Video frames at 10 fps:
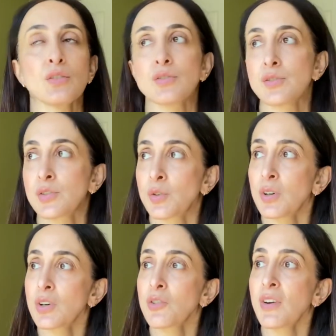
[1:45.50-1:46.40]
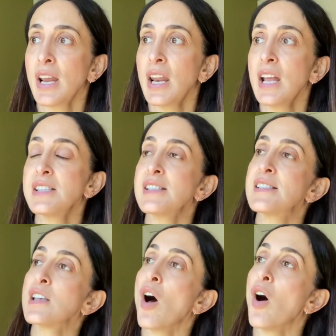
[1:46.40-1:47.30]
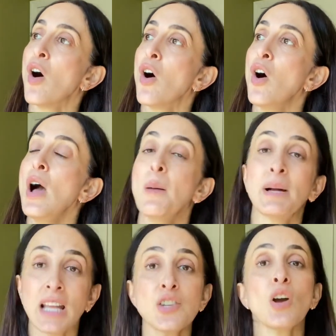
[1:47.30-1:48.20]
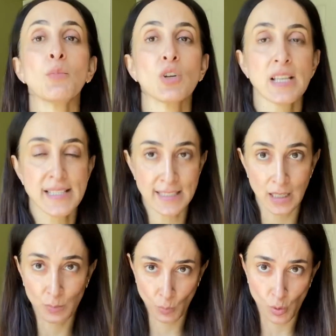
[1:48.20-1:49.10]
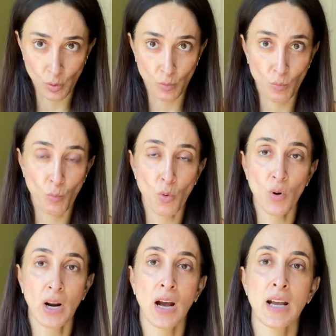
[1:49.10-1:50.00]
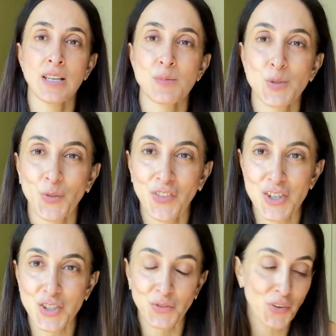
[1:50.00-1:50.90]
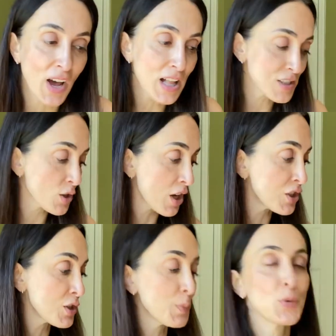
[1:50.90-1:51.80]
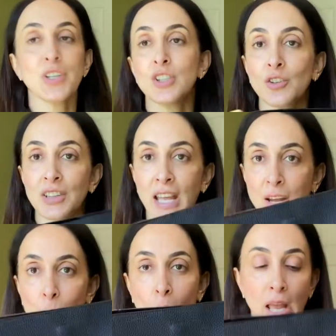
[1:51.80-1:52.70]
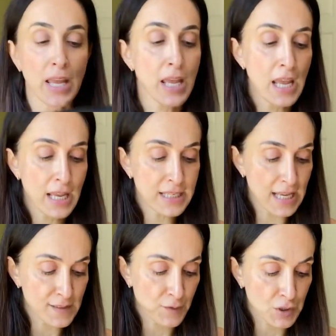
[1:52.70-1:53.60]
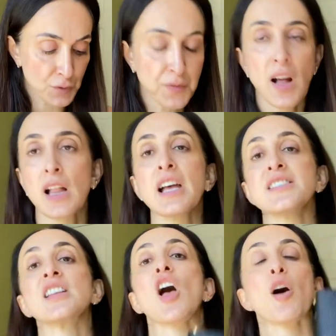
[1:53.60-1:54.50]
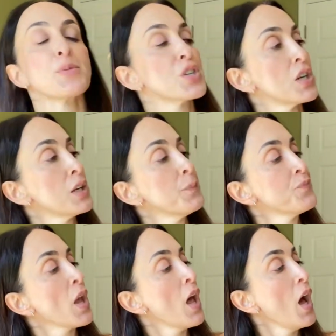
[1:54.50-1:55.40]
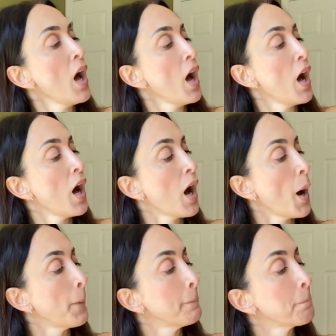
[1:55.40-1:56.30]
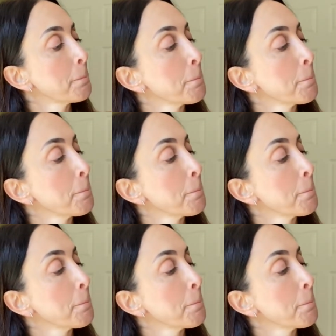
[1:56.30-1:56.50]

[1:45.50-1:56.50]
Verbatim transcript: store credit so but I knew I'm gonna sell more more items to Fashionphile so I just put it on layaway yes Fashionphile has an option um,